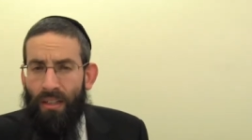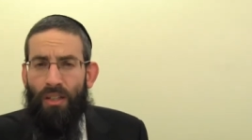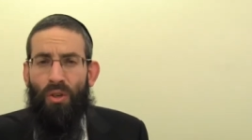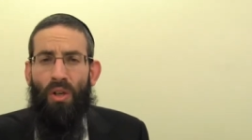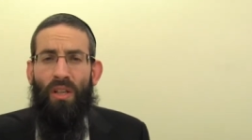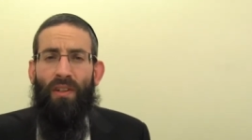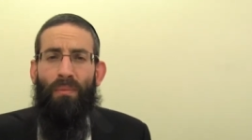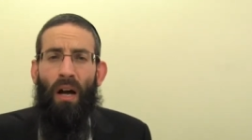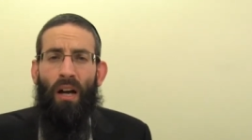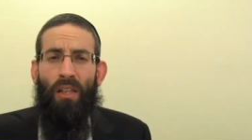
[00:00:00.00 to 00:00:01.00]
The source of the
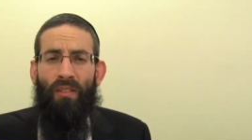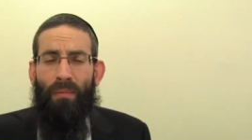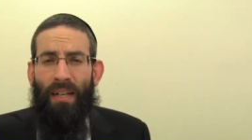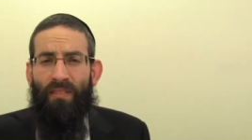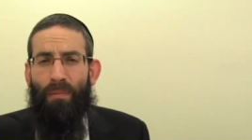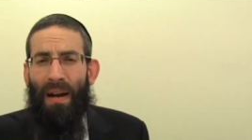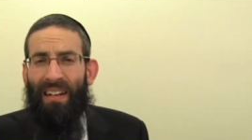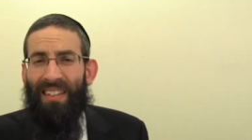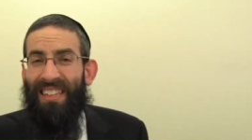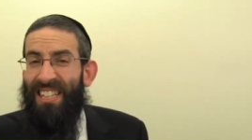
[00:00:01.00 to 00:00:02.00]
bracha Atov HaMeitiv.
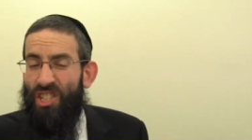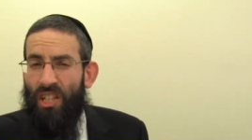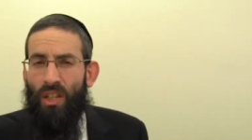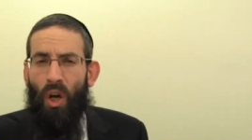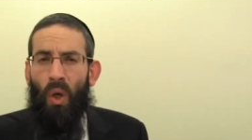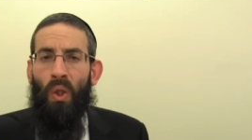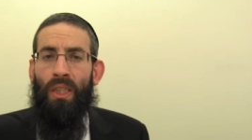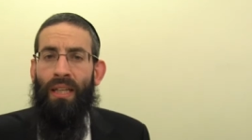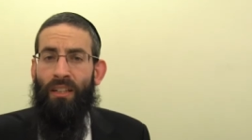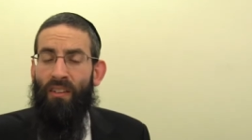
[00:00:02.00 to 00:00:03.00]
Apparently, this shita
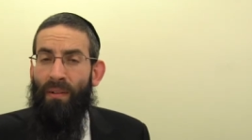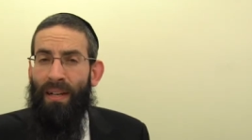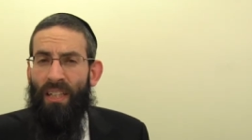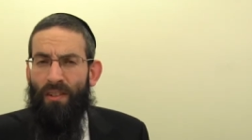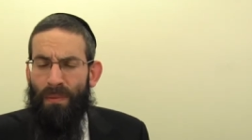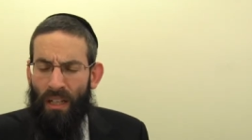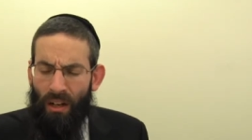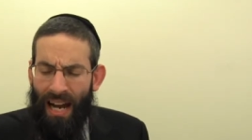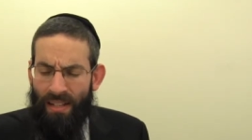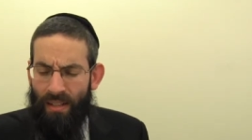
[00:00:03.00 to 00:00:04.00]
holds that Atov HaMeitiv is
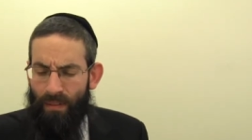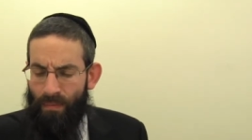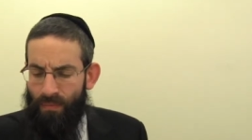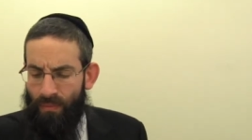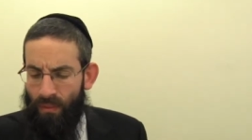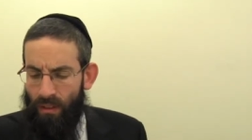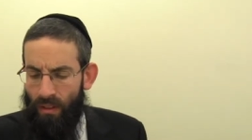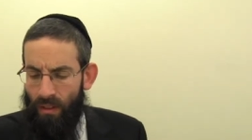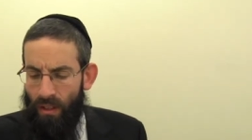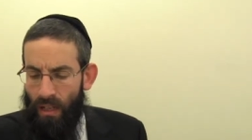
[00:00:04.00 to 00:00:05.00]
Beraisa.
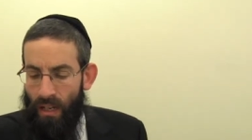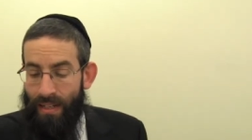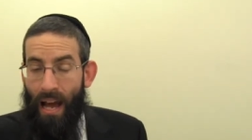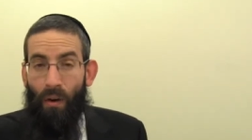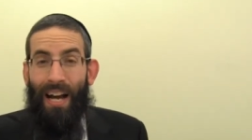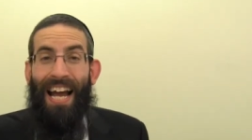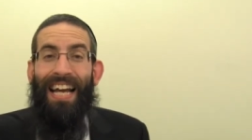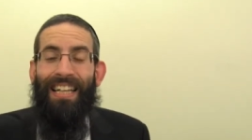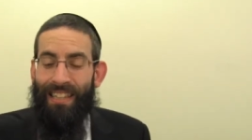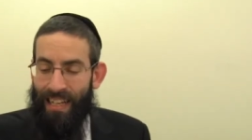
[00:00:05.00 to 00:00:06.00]
Now,
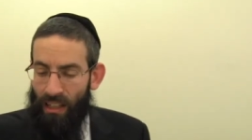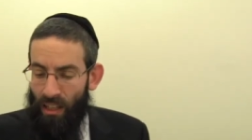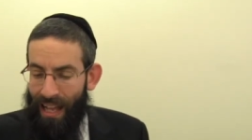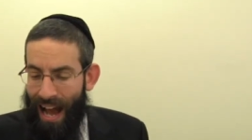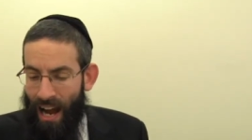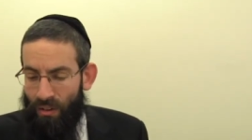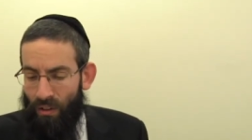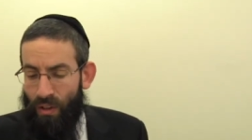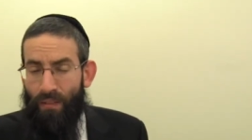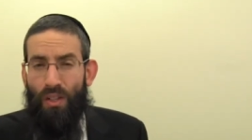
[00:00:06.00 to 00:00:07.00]
only Elola
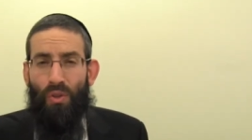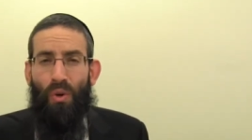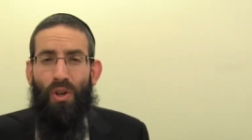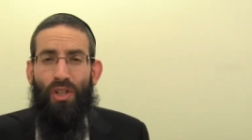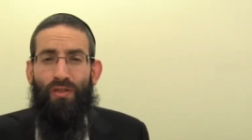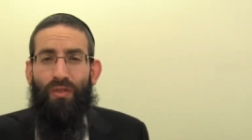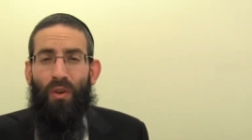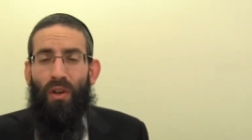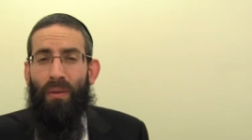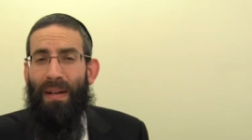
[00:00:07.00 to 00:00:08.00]
Achrov, we have a source
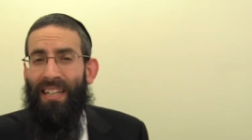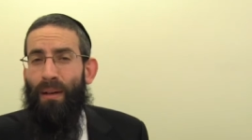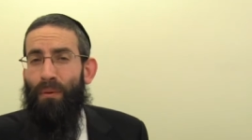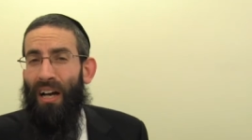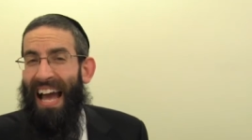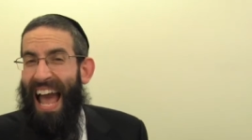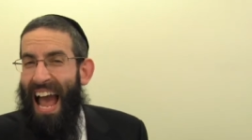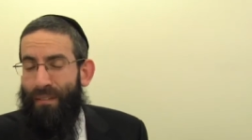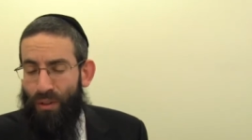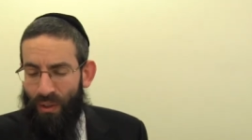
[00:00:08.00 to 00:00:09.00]
for making a bracha
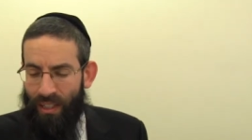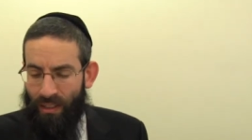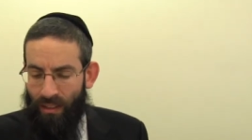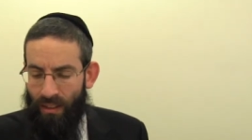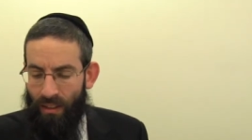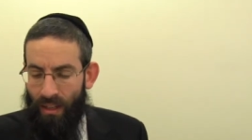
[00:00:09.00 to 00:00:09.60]
after eating.